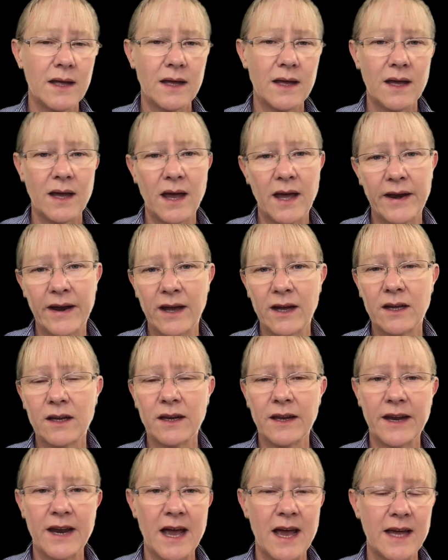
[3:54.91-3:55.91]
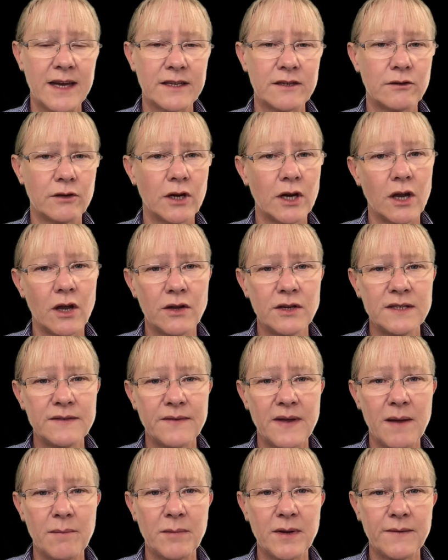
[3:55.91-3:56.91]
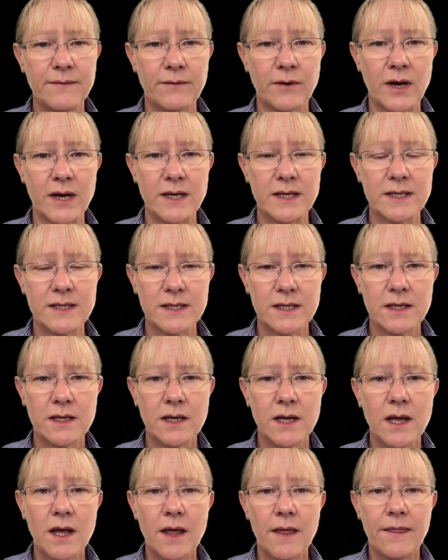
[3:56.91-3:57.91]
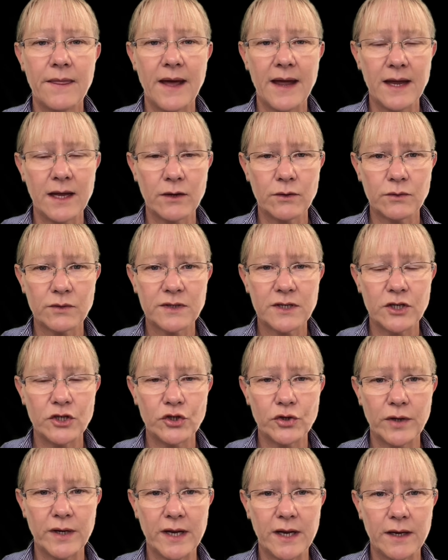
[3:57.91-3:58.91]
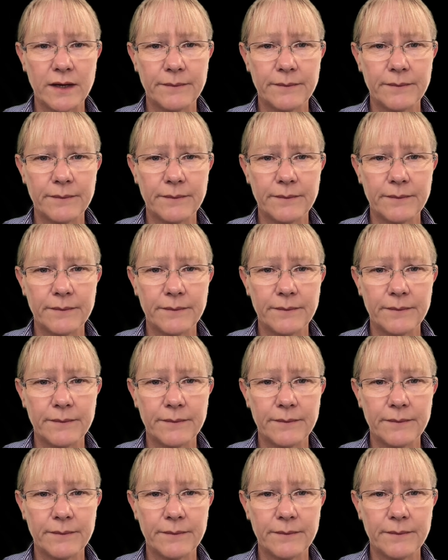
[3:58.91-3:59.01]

an uncle and aunt or a close family friend, they can also join in.